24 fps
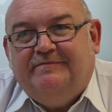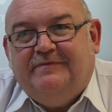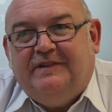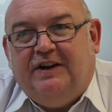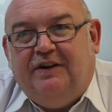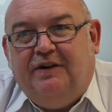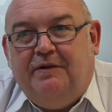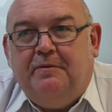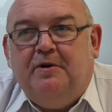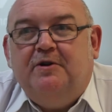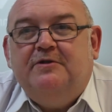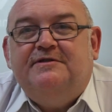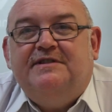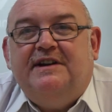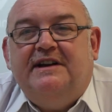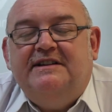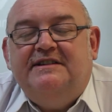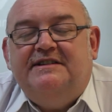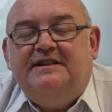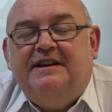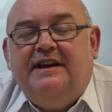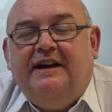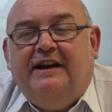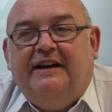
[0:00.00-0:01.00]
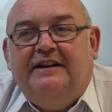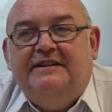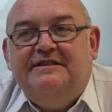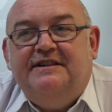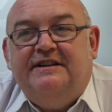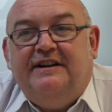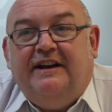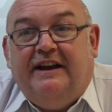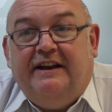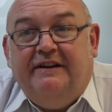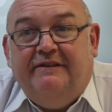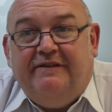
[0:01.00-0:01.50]
remote sensing is
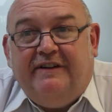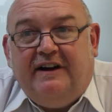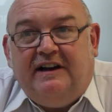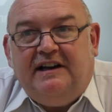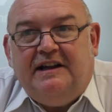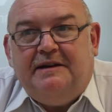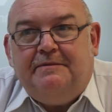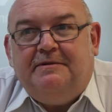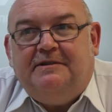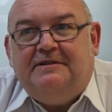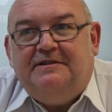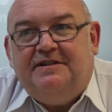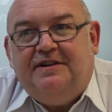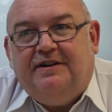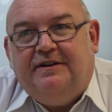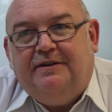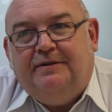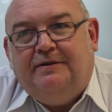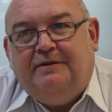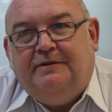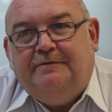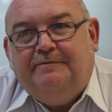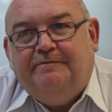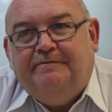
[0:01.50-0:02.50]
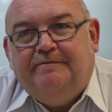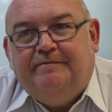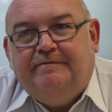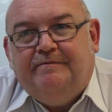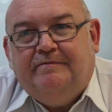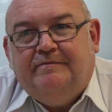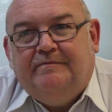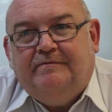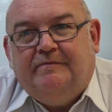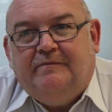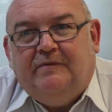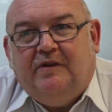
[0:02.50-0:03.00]
an invaluable tool.
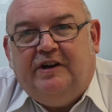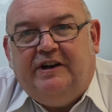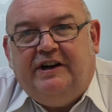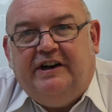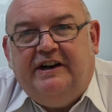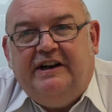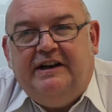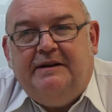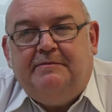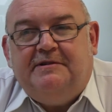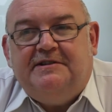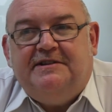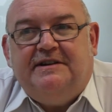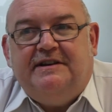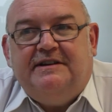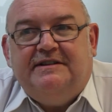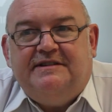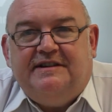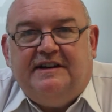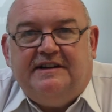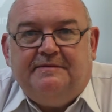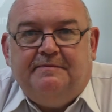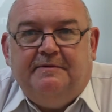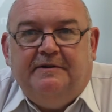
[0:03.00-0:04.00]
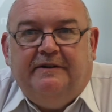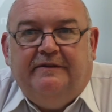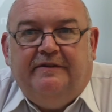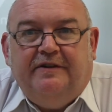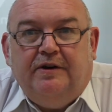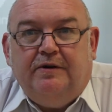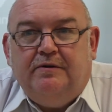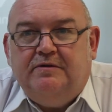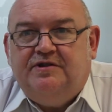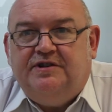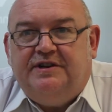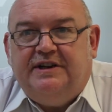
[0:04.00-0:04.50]
It enables the assessment of
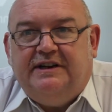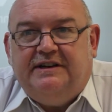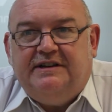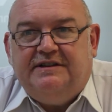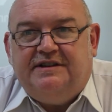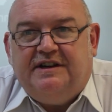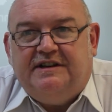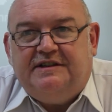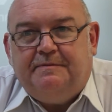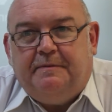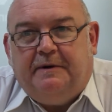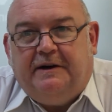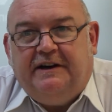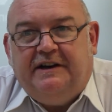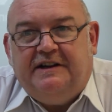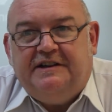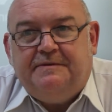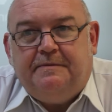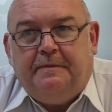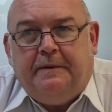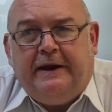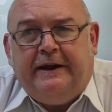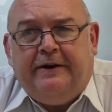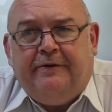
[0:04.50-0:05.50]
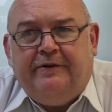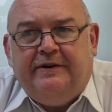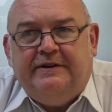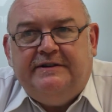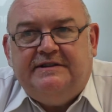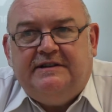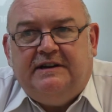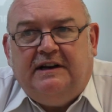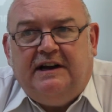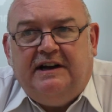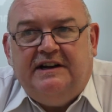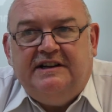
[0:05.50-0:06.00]
huge data sets by
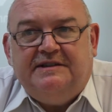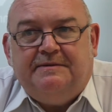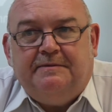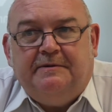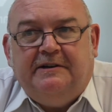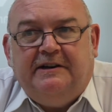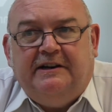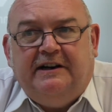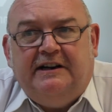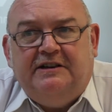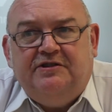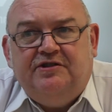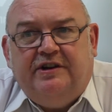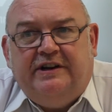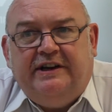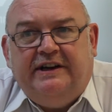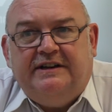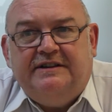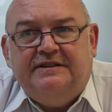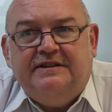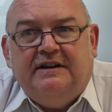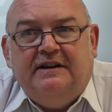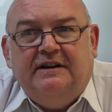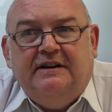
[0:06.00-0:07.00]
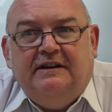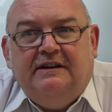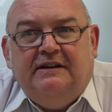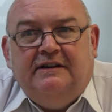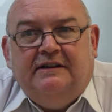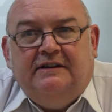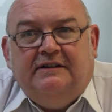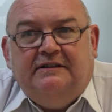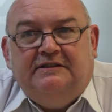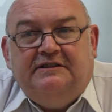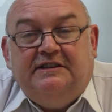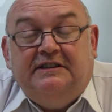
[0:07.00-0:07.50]
experienced linesmen and engineers
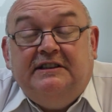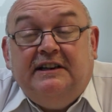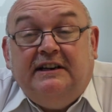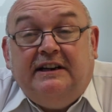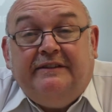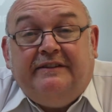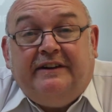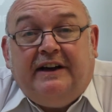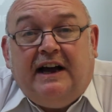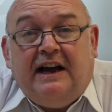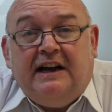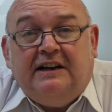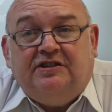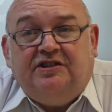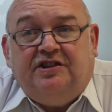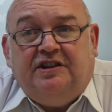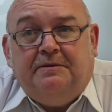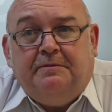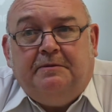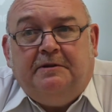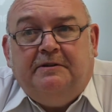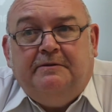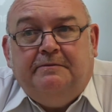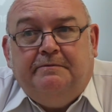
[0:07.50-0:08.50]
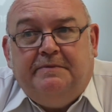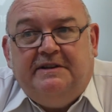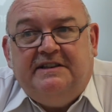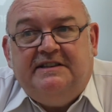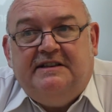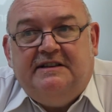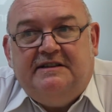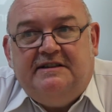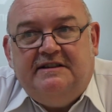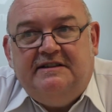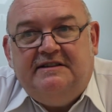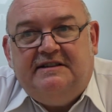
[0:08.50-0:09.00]
to deliver actionable
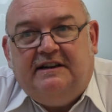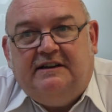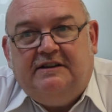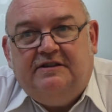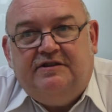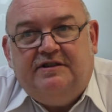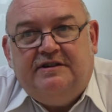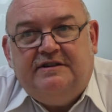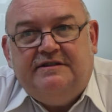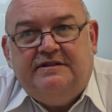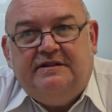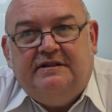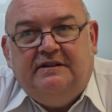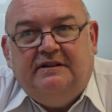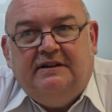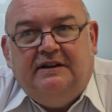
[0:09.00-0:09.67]
business intelligence.